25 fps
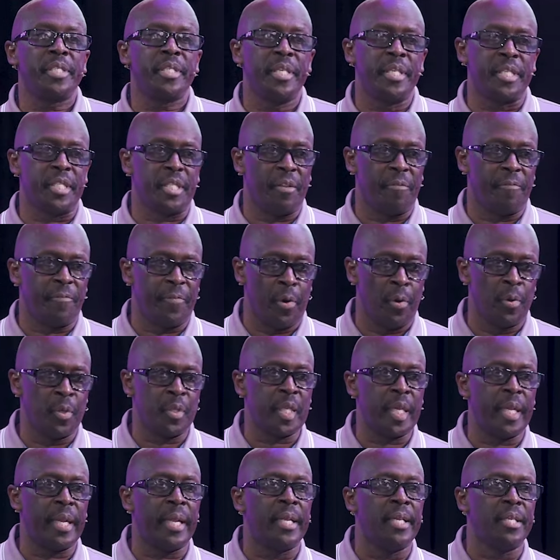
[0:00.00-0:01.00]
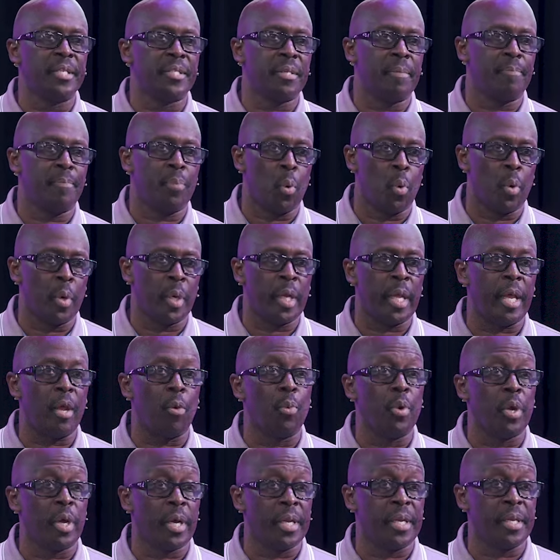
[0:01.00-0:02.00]
is listed first, and it is important,
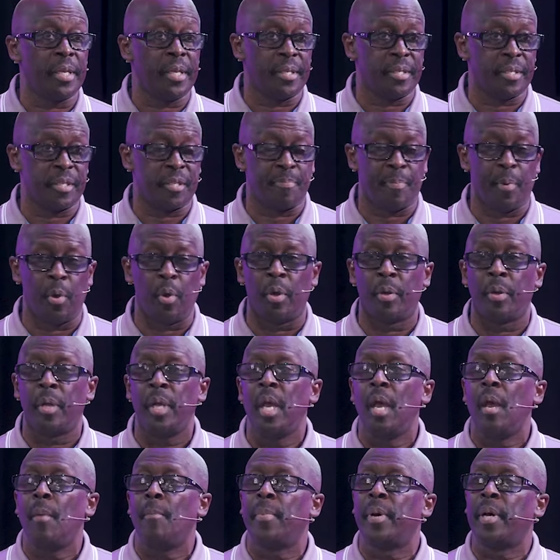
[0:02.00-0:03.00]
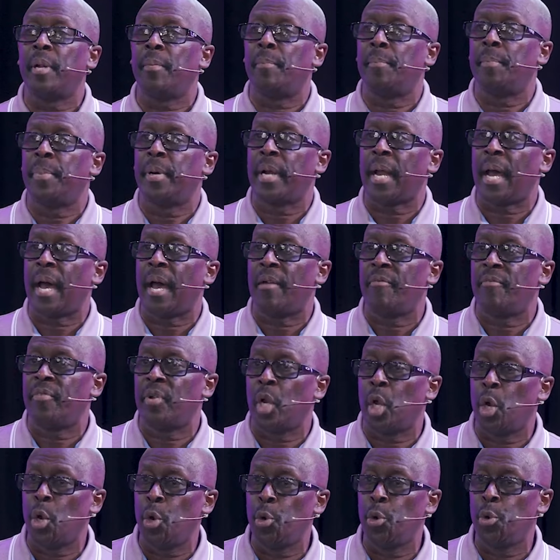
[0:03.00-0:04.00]
and we're going to get the spirit. But I've
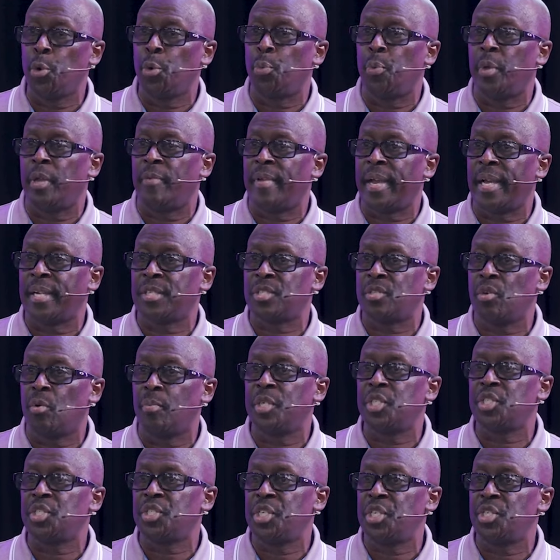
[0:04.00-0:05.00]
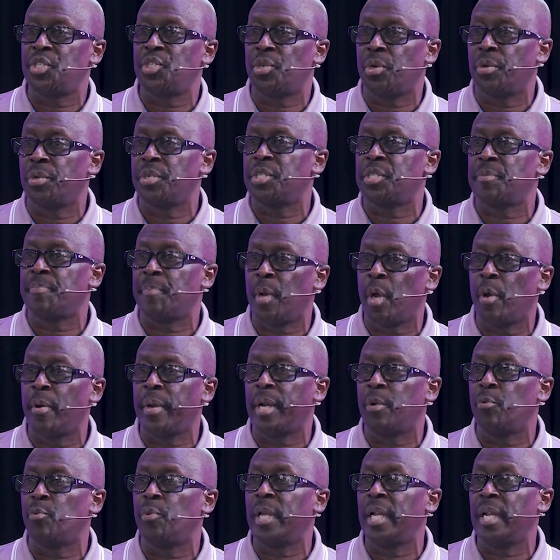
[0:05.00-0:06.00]
learned we've had so much teaching on the
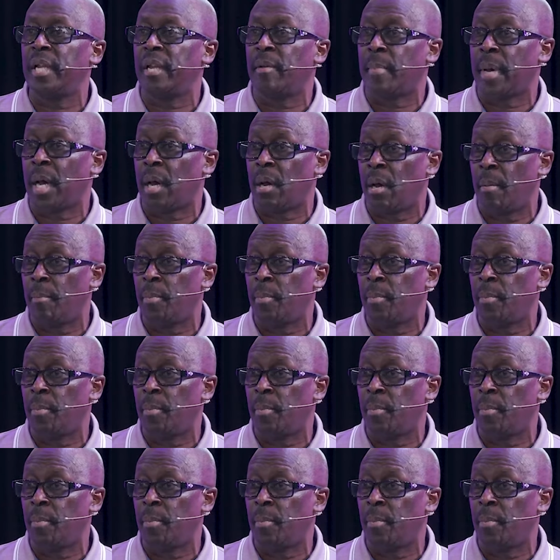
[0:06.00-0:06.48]
spirit, and really, in my